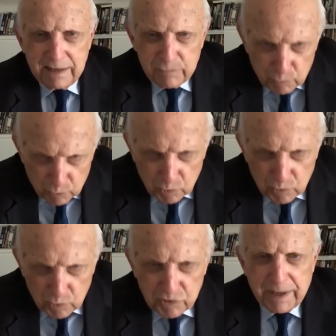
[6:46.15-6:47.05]
There were
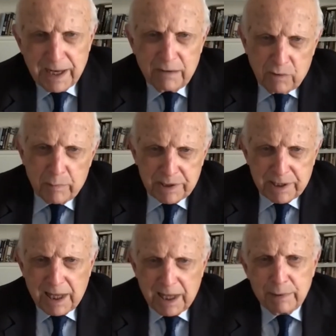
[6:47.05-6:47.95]
rules about what
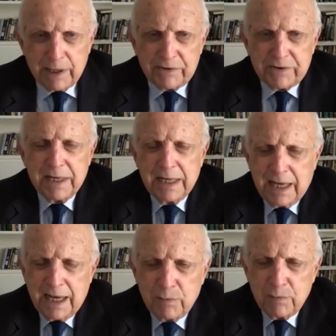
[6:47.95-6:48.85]
was libelous
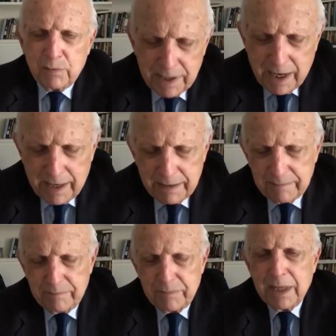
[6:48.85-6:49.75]
and what not.